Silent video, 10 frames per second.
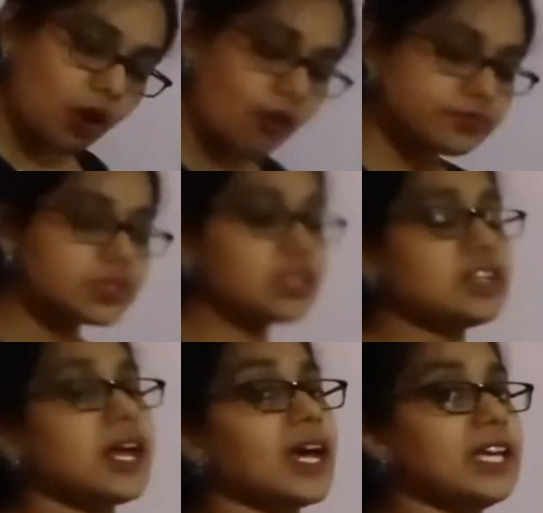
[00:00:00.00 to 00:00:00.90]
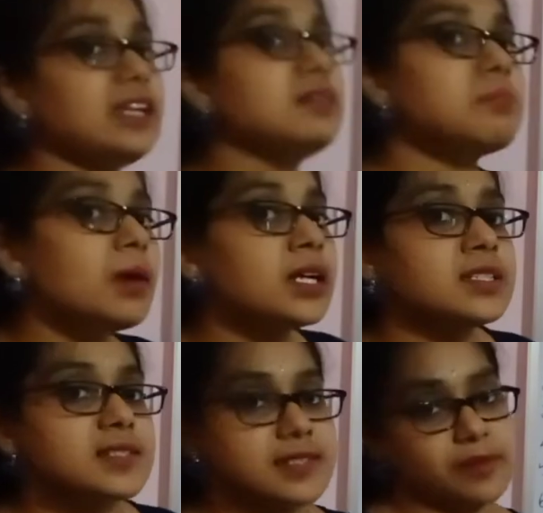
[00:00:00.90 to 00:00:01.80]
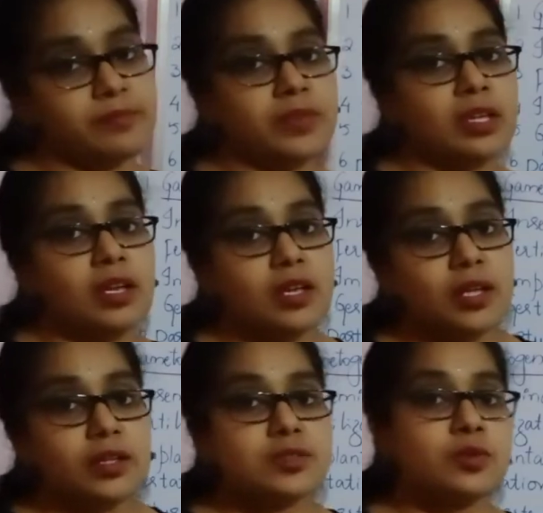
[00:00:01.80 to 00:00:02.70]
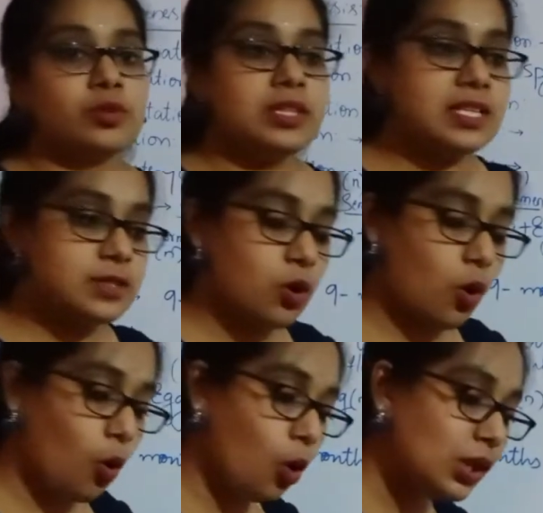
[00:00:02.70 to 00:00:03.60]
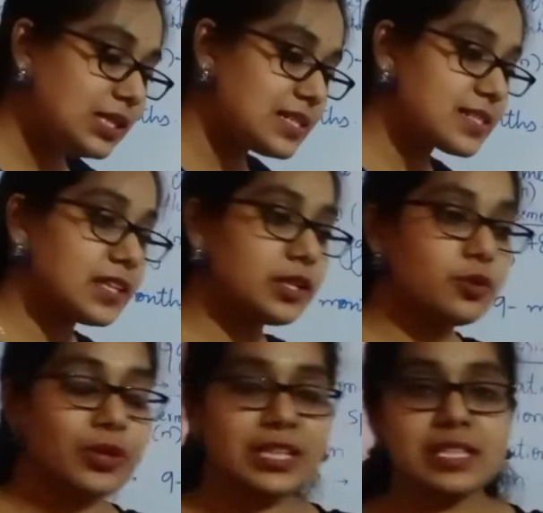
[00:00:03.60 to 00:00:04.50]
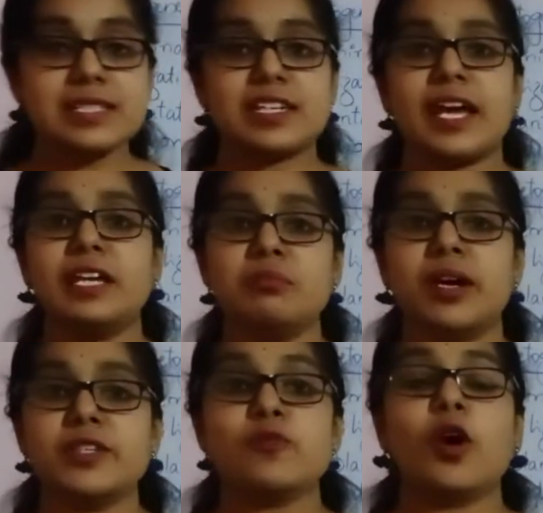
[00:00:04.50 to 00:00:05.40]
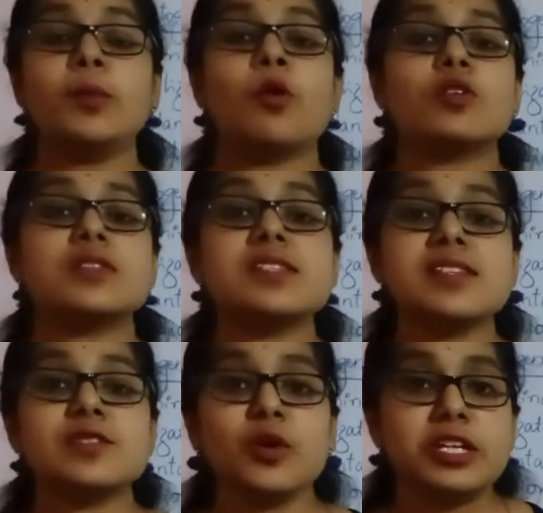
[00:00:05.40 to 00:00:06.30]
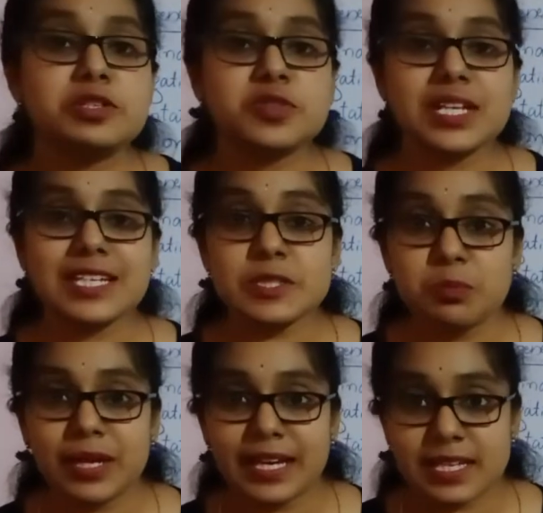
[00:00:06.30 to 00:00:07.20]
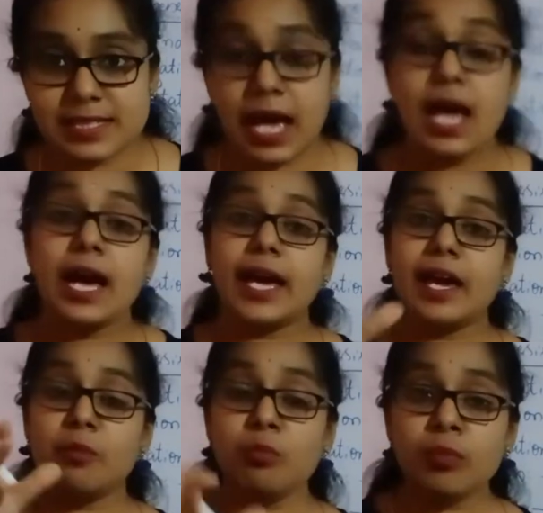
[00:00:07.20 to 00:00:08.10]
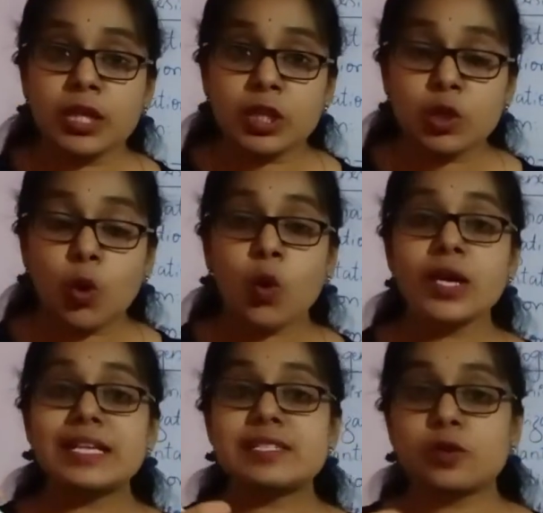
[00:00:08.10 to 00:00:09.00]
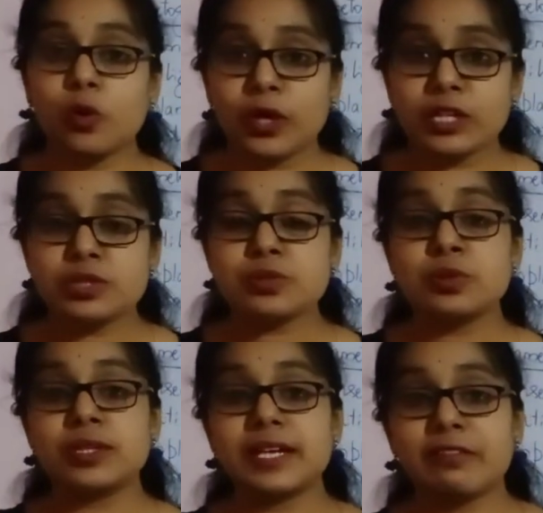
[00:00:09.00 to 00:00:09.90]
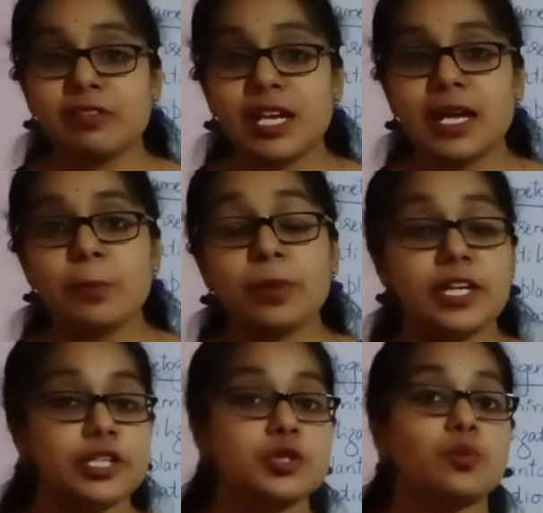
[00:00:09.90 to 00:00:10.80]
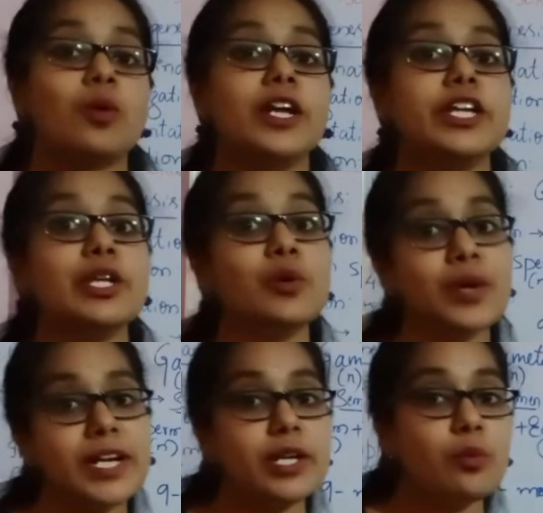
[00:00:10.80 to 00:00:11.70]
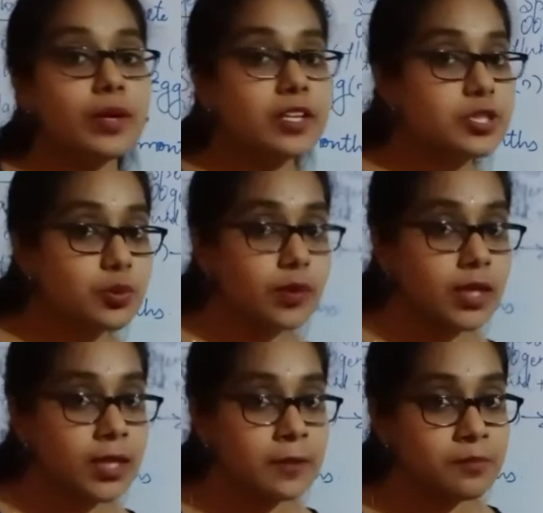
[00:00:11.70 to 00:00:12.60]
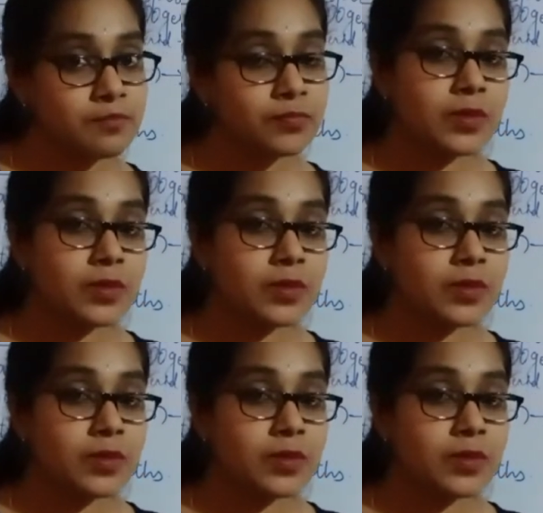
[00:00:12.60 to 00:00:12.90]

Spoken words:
after 9 months, so during this 9 months, what process is going to take place? Embryo is going to develop into a new individual.